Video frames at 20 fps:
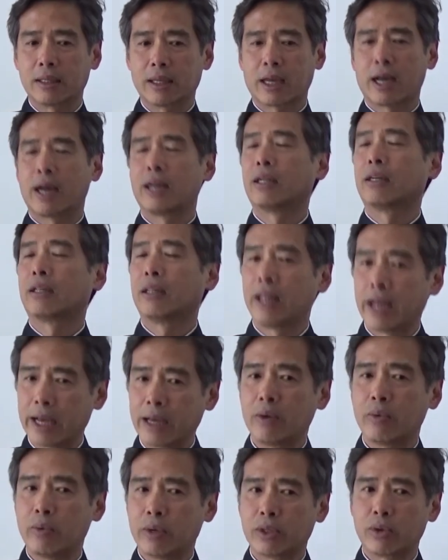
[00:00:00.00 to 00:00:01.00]
the kind of
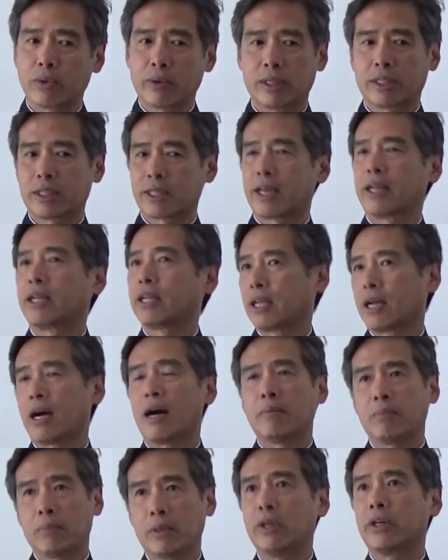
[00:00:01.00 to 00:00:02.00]
language or aesthetic
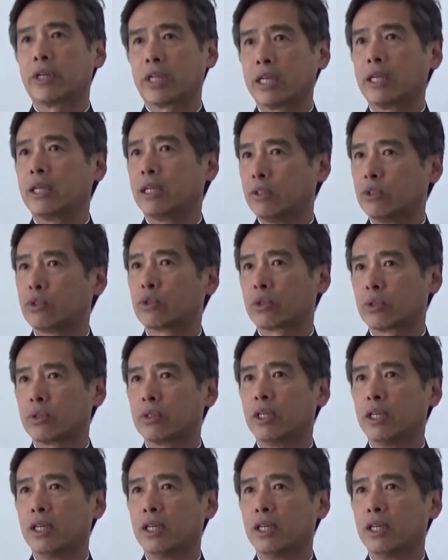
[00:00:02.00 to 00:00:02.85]
I'm looking into.